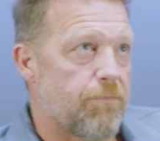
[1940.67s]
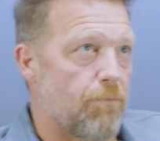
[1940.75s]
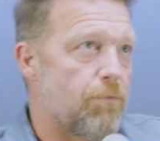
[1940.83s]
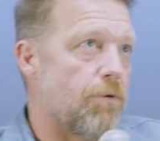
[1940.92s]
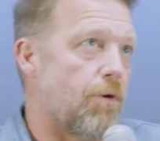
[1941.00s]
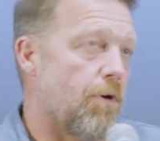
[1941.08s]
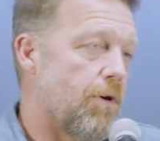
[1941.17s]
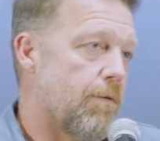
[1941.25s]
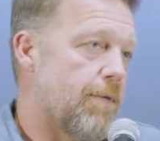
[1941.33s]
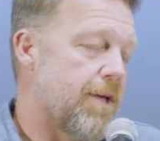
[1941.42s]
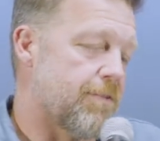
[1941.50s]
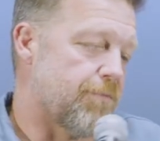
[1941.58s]

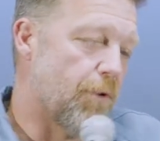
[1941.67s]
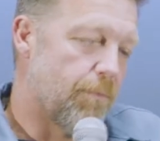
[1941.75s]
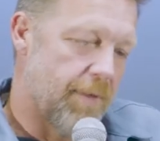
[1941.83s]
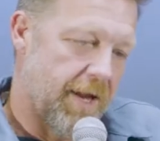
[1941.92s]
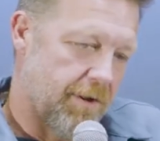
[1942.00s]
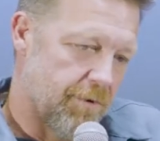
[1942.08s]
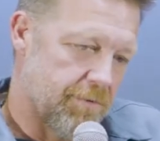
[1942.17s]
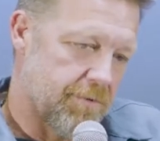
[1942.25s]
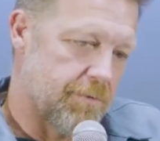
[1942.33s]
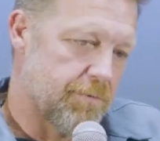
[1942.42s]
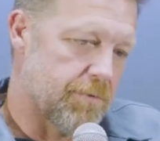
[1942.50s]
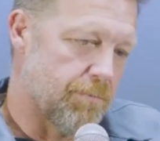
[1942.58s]
for as filmmakers
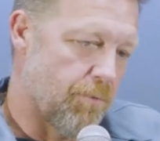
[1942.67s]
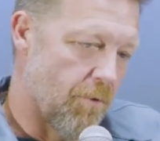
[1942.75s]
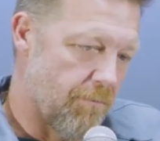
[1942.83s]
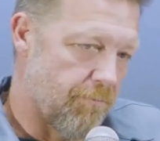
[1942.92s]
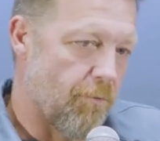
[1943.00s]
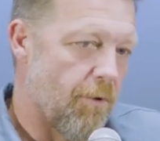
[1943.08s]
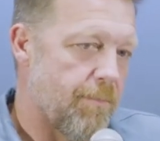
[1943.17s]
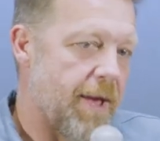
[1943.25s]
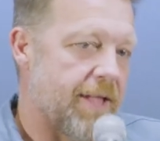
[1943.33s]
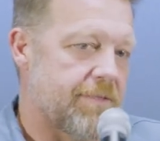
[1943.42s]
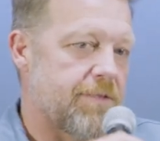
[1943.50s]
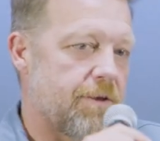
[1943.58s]
to support
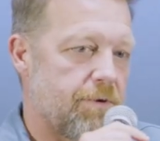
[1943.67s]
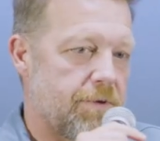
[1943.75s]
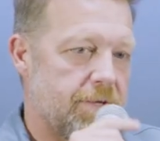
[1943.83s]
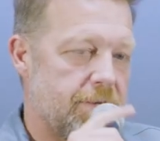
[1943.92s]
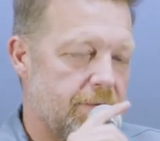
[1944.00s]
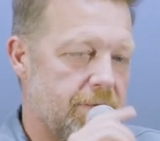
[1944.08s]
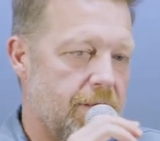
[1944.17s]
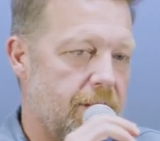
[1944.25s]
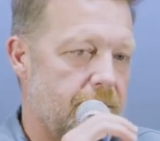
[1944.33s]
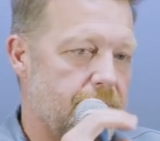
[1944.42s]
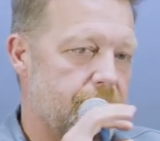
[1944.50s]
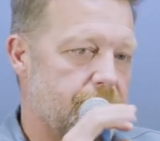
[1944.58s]
formats that are gonna,
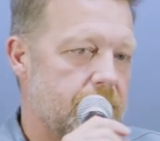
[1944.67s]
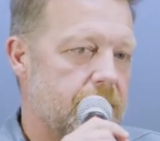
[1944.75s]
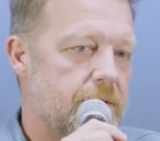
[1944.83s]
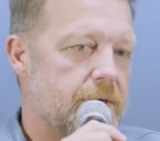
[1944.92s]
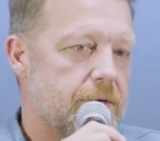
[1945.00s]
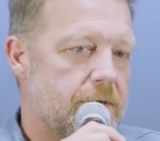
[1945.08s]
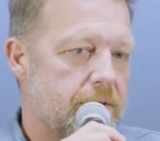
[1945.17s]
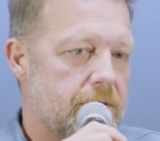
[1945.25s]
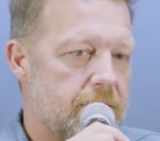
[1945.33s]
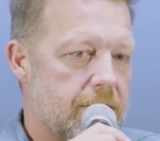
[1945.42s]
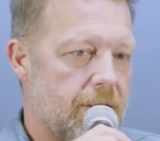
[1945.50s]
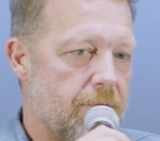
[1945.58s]
um,
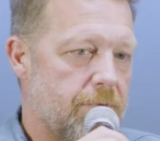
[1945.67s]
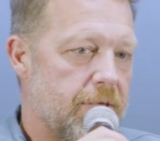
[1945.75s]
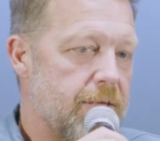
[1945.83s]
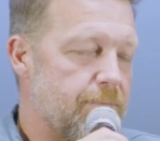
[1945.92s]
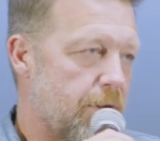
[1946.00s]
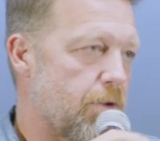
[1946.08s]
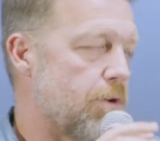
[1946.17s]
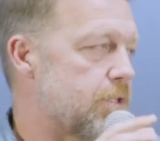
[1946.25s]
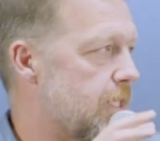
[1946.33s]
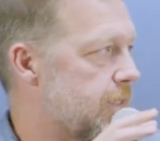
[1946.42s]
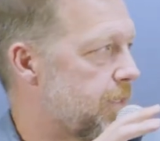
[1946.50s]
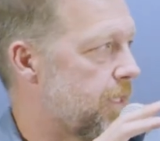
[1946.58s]
you know, keep
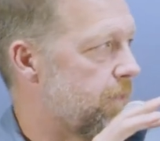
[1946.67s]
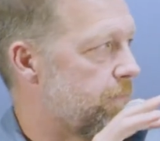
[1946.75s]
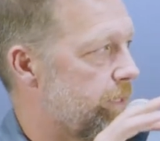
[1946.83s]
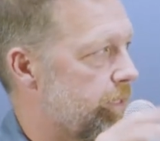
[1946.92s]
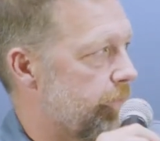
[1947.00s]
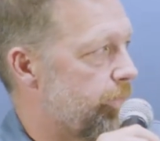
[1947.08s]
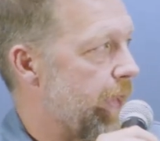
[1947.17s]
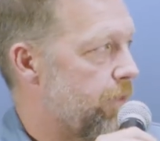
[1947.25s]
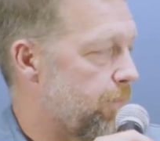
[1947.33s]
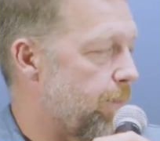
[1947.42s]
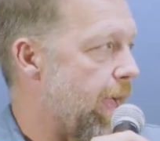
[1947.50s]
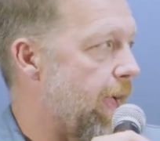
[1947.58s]
encouraging cinema to
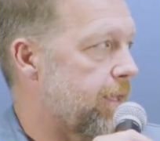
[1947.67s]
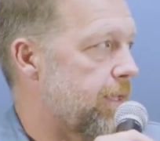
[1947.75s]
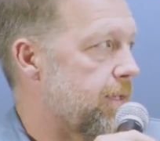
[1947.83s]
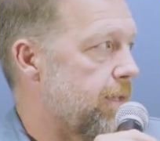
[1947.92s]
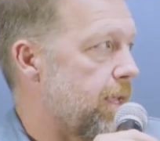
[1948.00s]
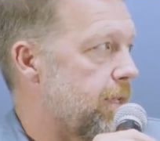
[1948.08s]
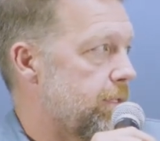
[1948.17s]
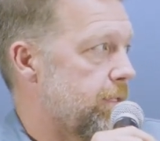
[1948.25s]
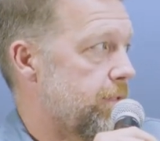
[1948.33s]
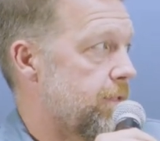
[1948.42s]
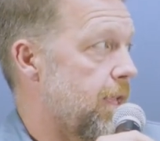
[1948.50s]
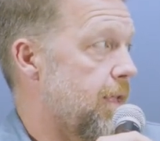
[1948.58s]
bounce back and and
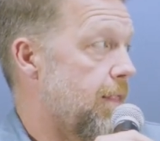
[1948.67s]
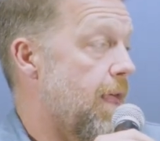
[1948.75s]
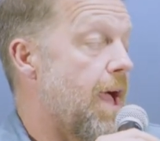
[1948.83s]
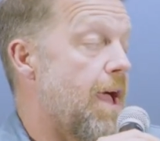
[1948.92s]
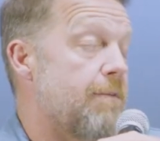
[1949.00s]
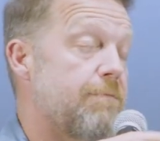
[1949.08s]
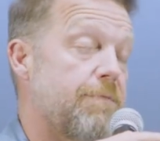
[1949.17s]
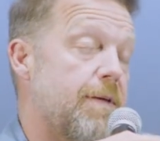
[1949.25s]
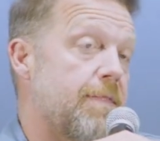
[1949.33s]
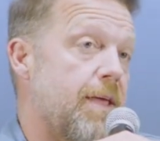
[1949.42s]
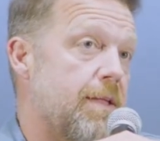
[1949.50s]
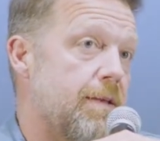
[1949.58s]
to stay alive,
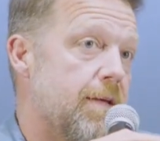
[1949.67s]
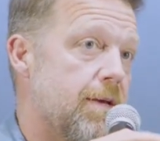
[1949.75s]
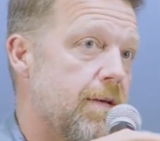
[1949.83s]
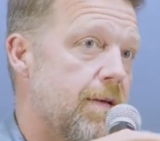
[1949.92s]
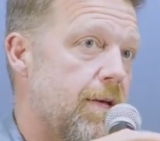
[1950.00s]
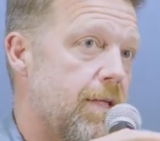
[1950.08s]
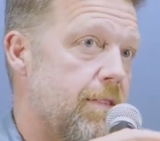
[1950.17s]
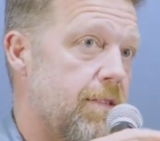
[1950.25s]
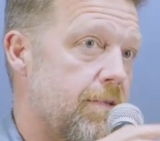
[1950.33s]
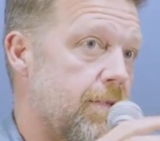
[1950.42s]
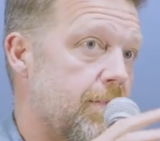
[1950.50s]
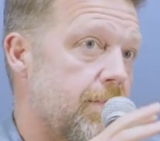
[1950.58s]
and then
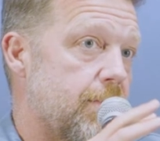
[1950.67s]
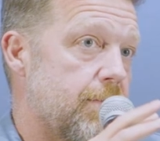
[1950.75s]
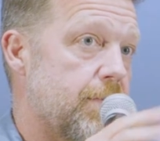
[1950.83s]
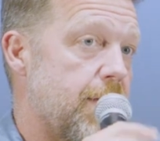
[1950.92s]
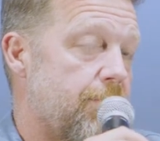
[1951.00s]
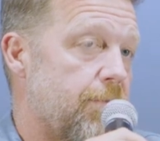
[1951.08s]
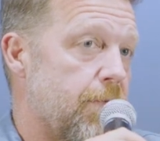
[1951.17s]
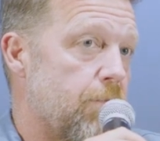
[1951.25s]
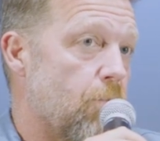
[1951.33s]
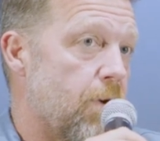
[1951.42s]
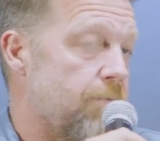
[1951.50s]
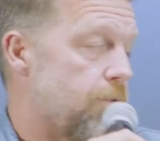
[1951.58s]
this is definitely
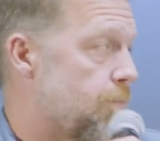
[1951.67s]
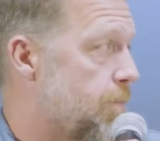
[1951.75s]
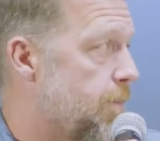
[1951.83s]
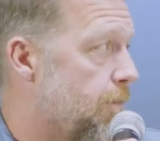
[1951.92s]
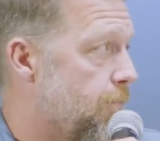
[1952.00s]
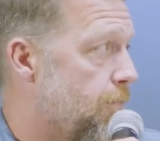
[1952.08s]
one of the premier